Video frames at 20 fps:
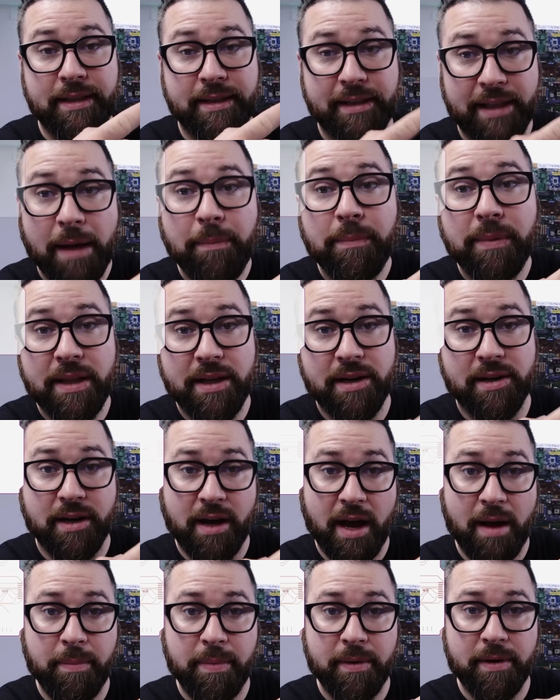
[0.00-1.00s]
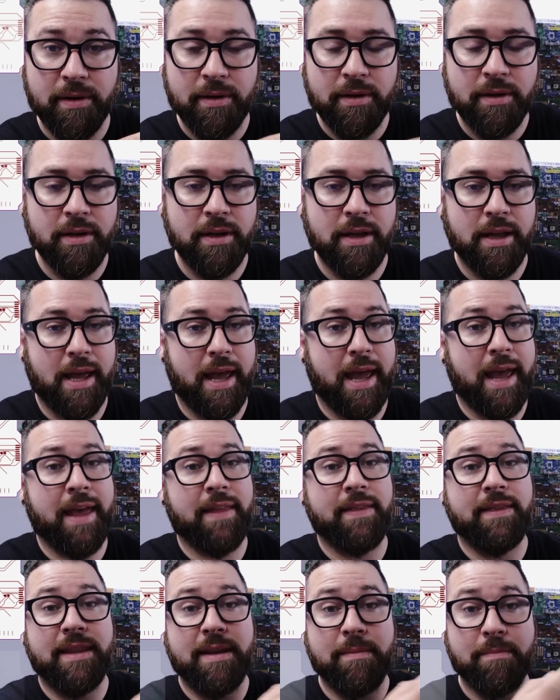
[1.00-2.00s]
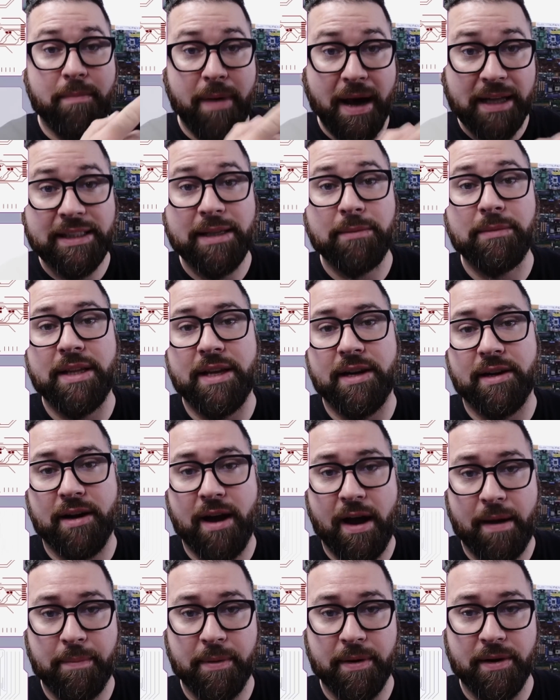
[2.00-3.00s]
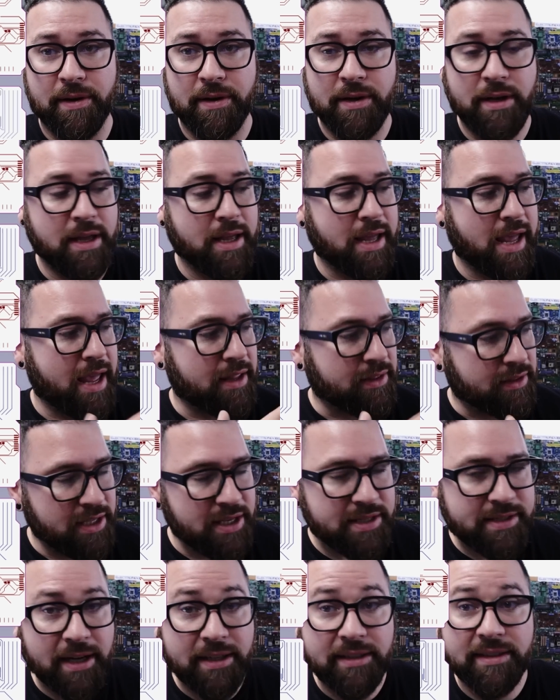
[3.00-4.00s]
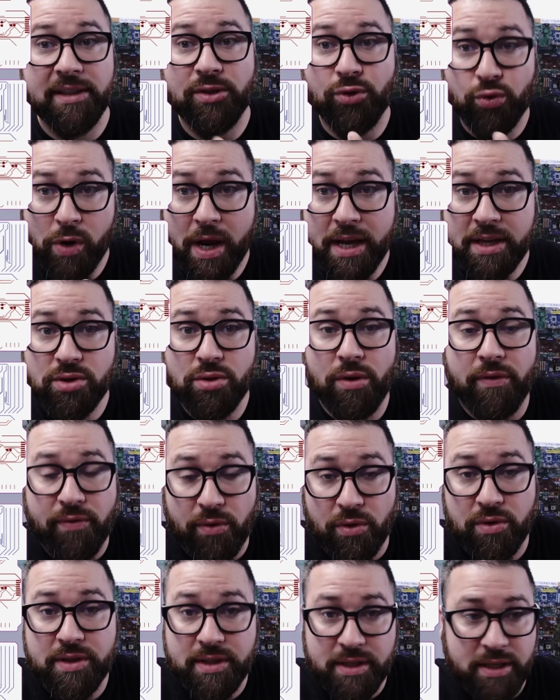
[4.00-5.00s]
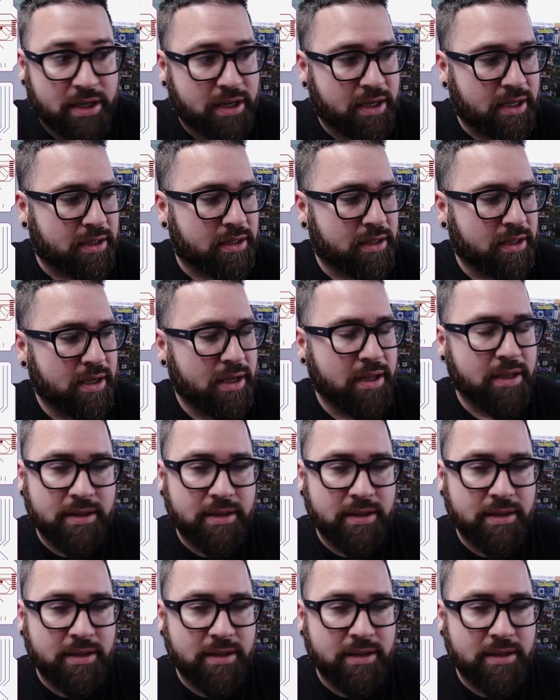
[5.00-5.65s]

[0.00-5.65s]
The top layer copper and the bottom layer copper. And these are the tracks of your circuit.